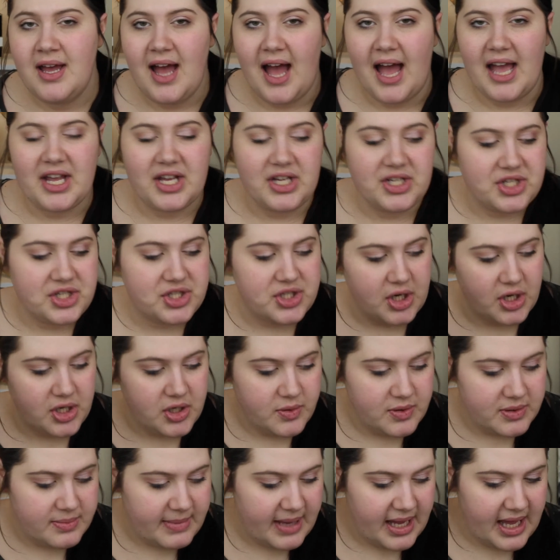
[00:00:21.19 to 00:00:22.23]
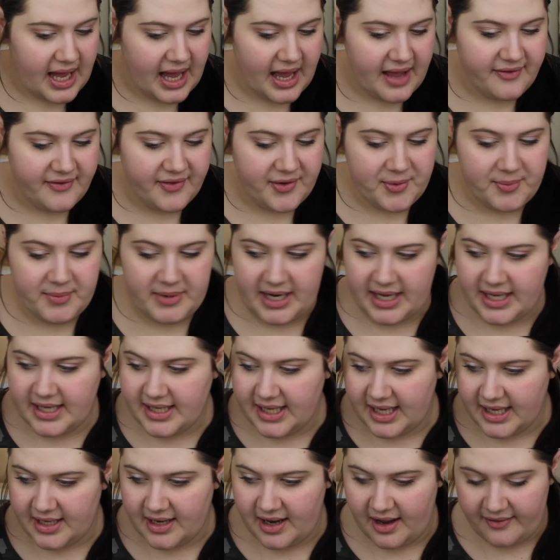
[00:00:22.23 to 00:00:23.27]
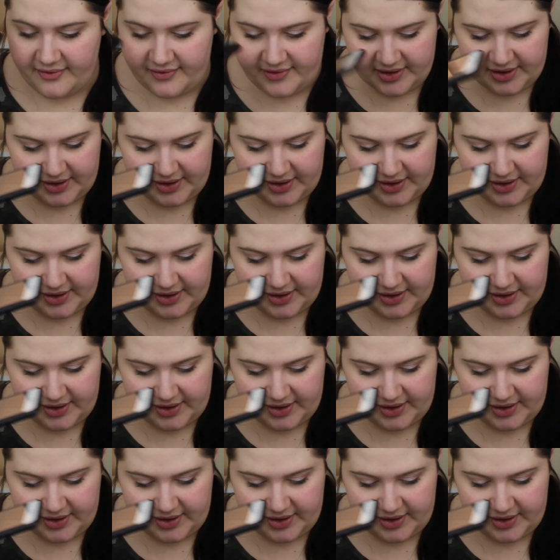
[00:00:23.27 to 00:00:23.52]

I could show you with my iPhone, but I cannot